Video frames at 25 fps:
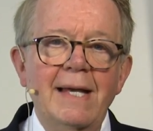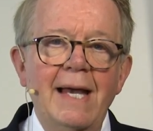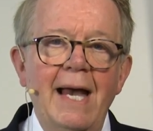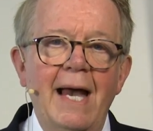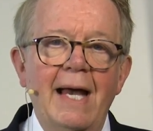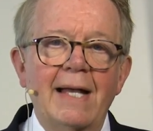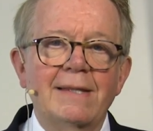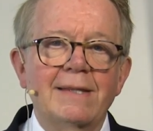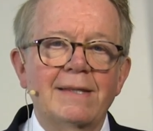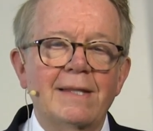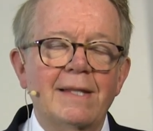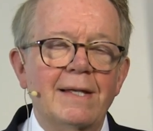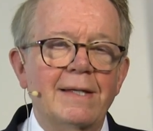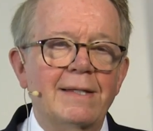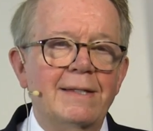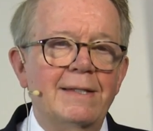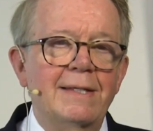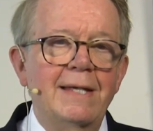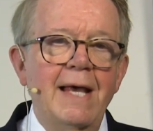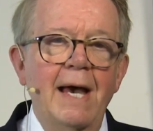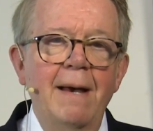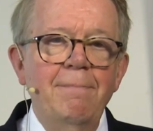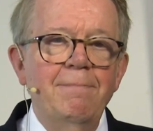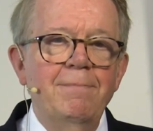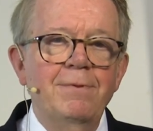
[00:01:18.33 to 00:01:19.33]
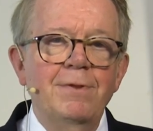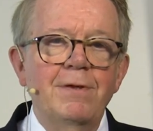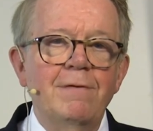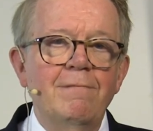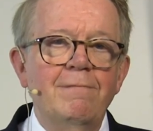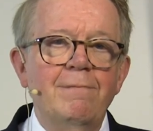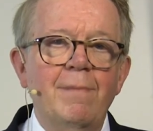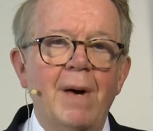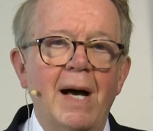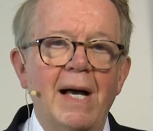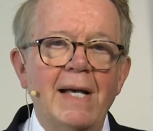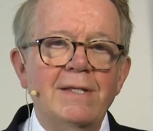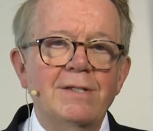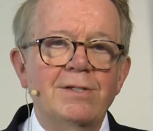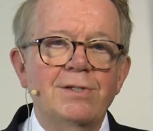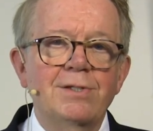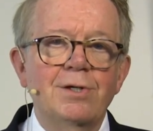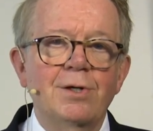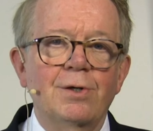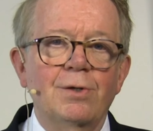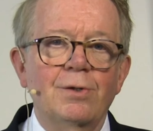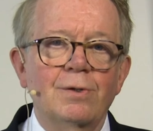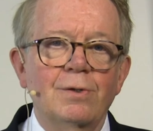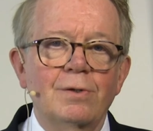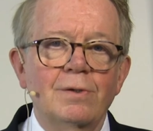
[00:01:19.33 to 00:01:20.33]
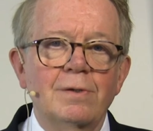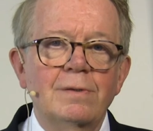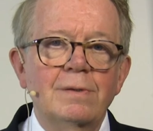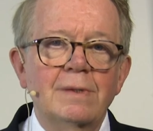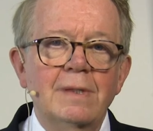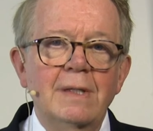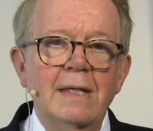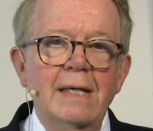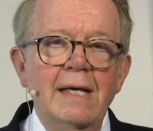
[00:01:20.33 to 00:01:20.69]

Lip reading: at the depth of my soul.